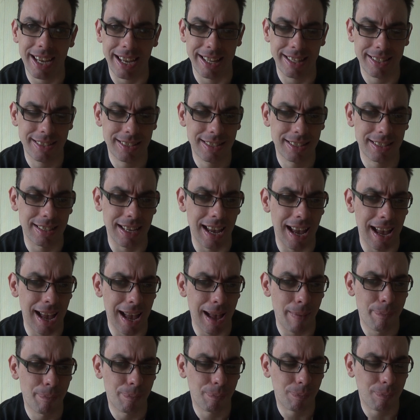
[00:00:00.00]
It's
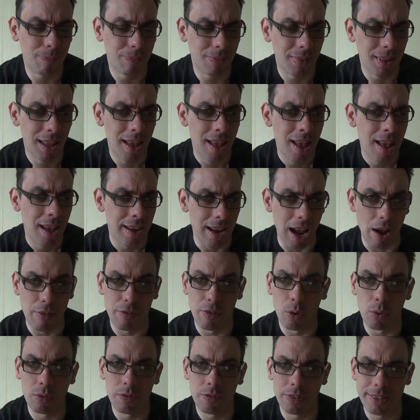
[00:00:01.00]
the
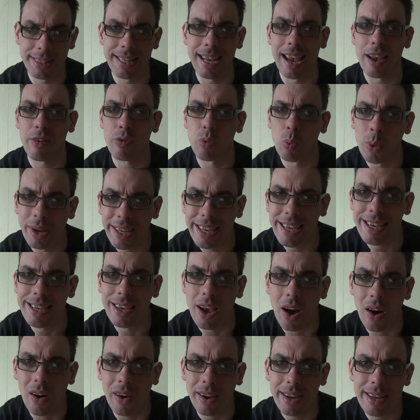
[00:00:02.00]
TF Wiki
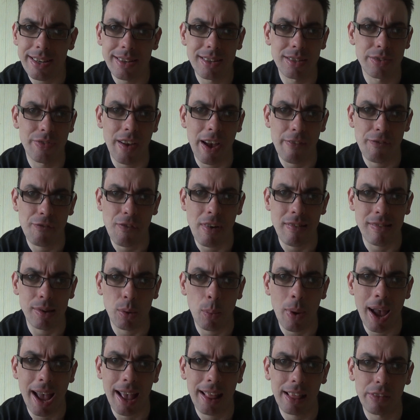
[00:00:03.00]
guide does that very
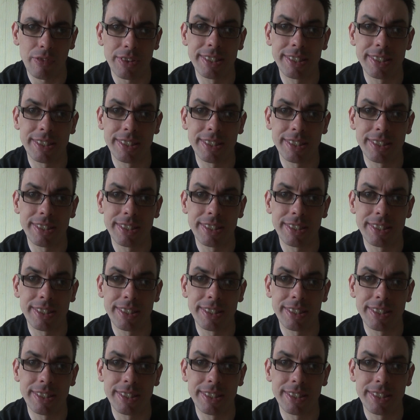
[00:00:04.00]
well.